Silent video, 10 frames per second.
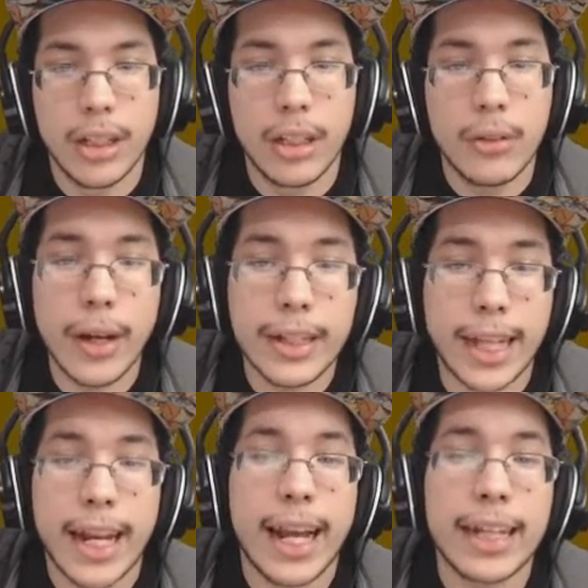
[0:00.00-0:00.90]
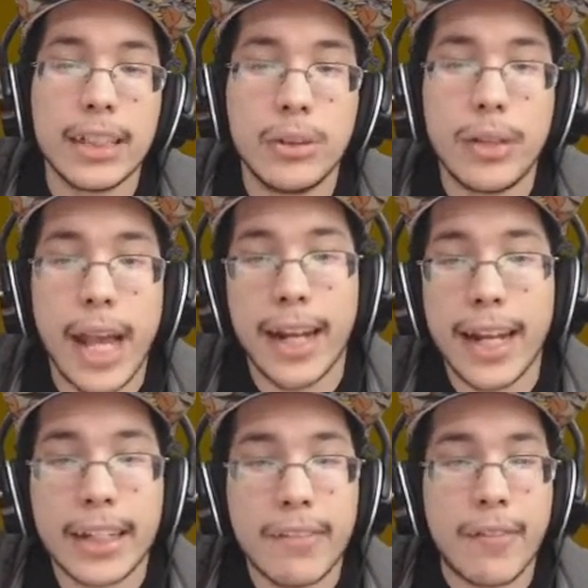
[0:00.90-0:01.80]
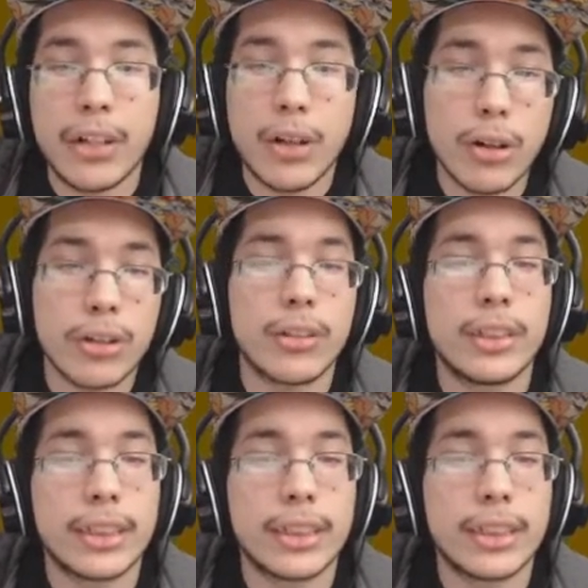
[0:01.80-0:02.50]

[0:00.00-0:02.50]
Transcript: Granddad, I can do that, and I can find all the